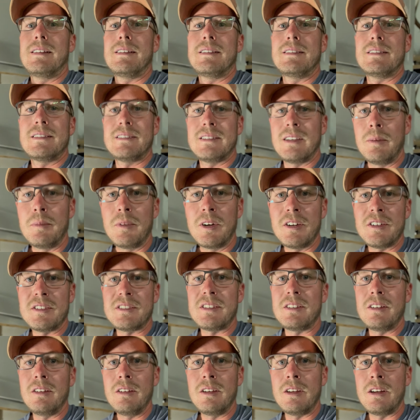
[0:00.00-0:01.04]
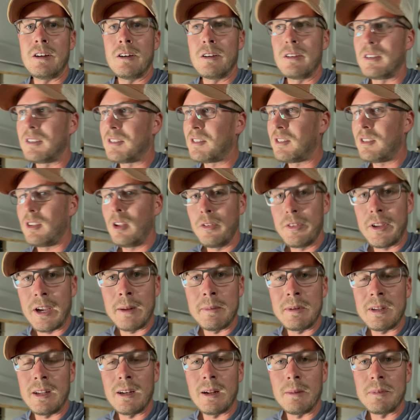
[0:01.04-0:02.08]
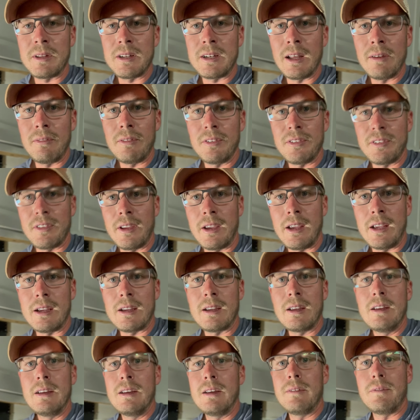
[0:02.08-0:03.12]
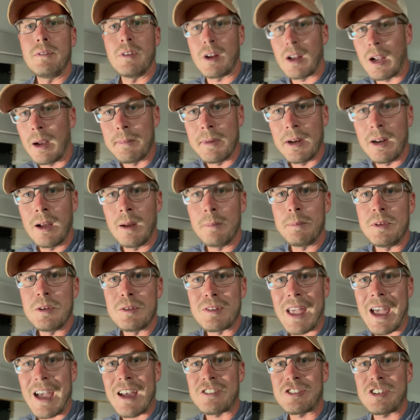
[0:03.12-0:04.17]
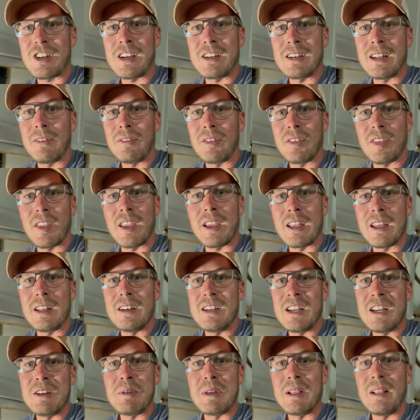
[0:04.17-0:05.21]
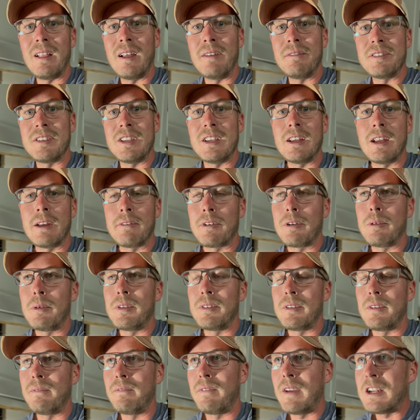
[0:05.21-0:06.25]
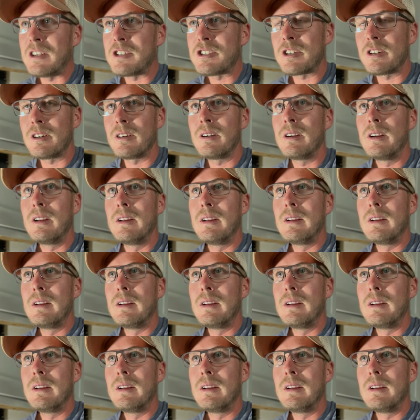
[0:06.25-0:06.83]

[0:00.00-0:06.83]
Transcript: Summer is still here. There's still time to get up to Devil's Lake. If you're coming up, use hashtag Devil's Lake ND. We love seeing everyone's adventure.